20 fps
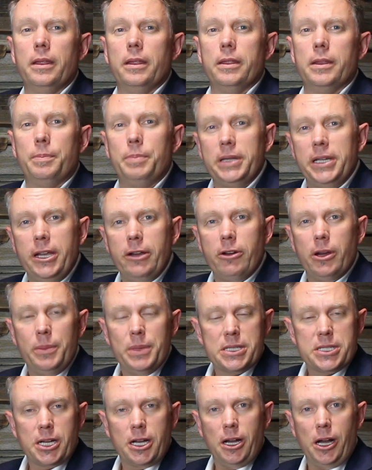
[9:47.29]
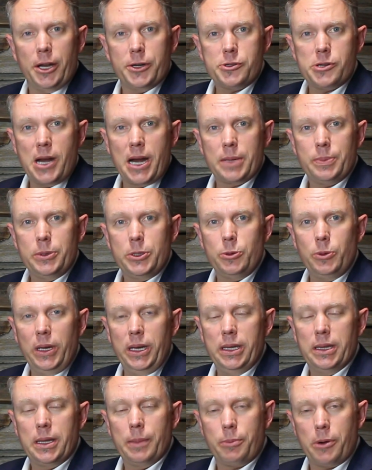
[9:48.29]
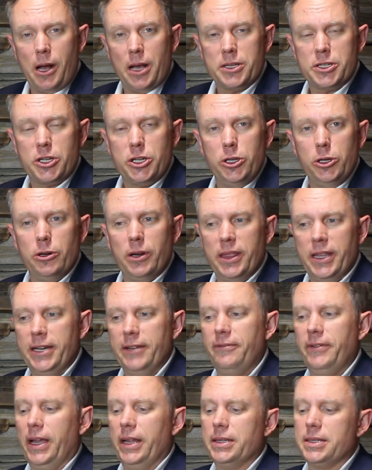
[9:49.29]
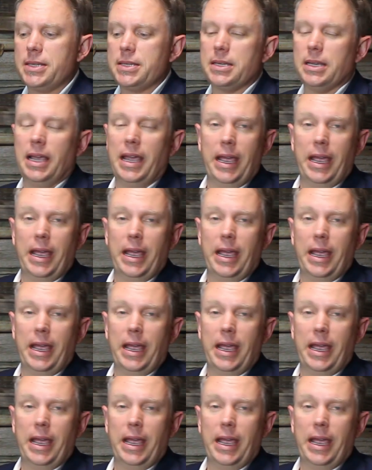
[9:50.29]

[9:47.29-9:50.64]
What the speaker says: The plea agreement's a contract between the prosecutor and the defense,